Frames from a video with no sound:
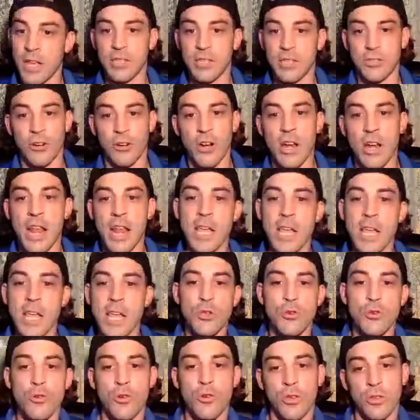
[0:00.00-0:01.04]
Is there a name
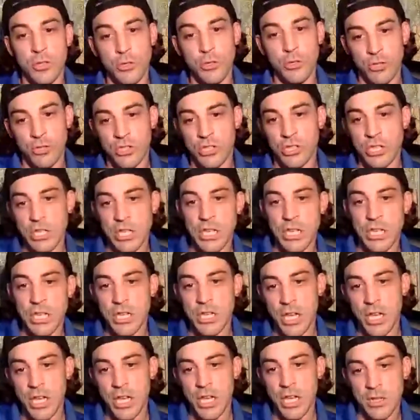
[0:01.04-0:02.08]
that you
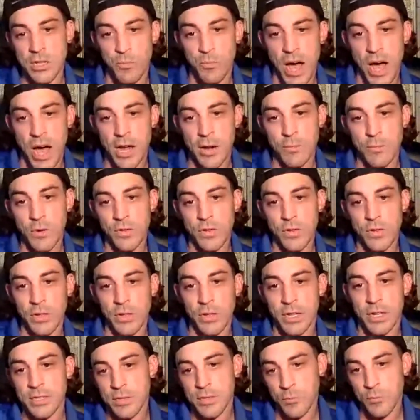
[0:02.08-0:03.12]
see at the bottom of the
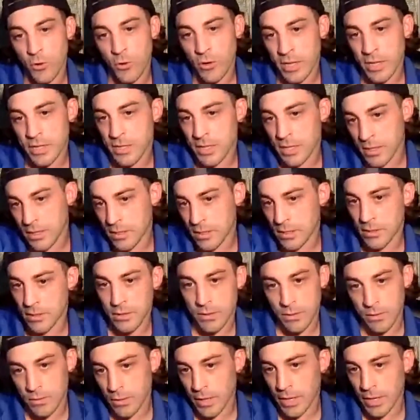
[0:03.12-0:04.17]
list, more like the
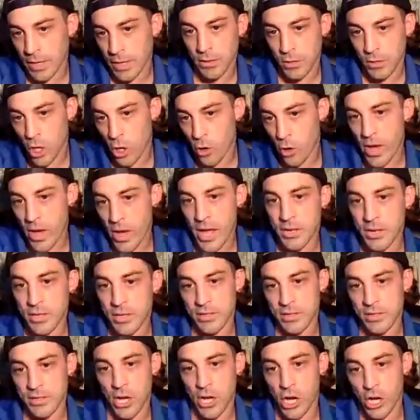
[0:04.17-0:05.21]
like low ends
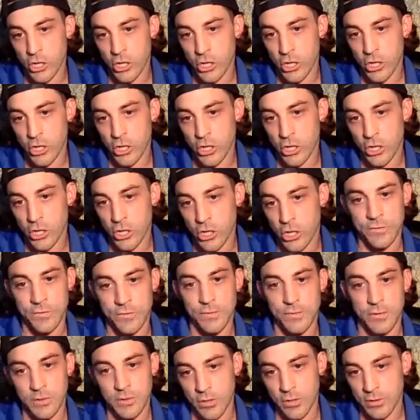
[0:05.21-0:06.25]
of the hundreds of,
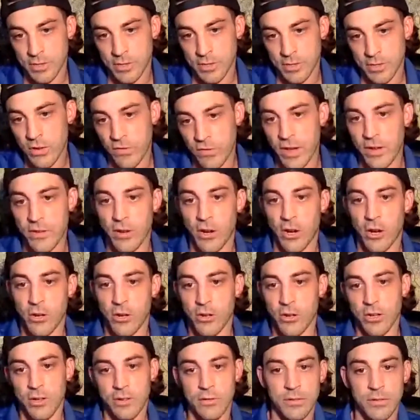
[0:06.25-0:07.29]
75 to
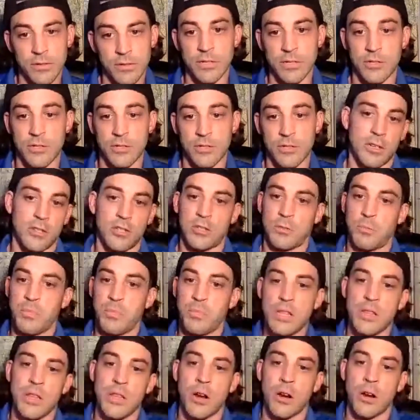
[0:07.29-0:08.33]
100, that's going to just
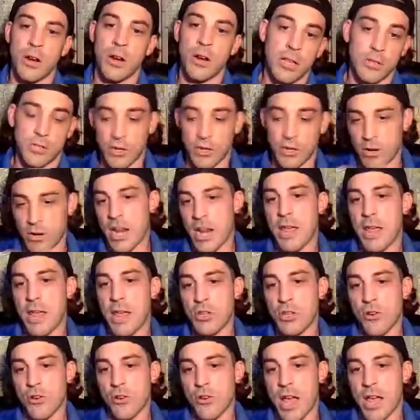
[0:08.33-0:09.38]
be there? Is there a name
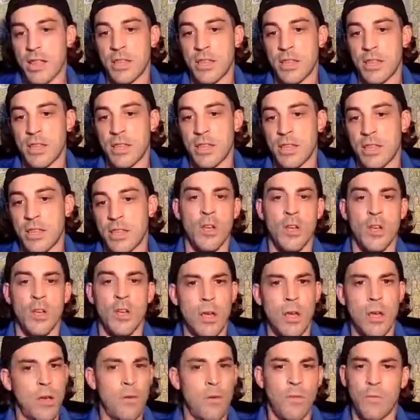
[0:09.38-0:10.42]
in your head that you've
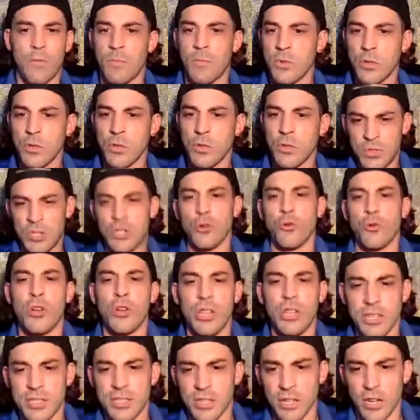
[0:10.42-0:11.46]

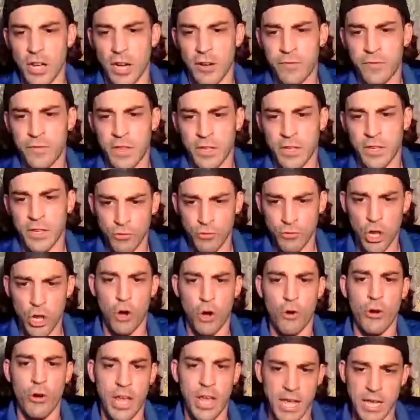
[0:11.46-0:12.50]
doing this enough that you
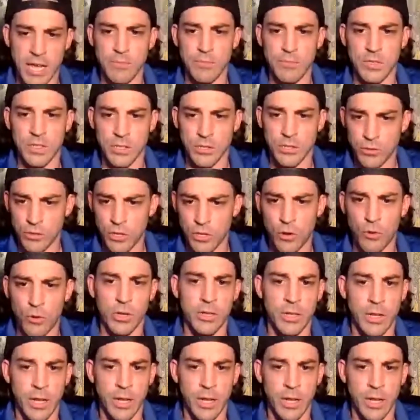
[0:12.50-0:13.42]
know names and you know when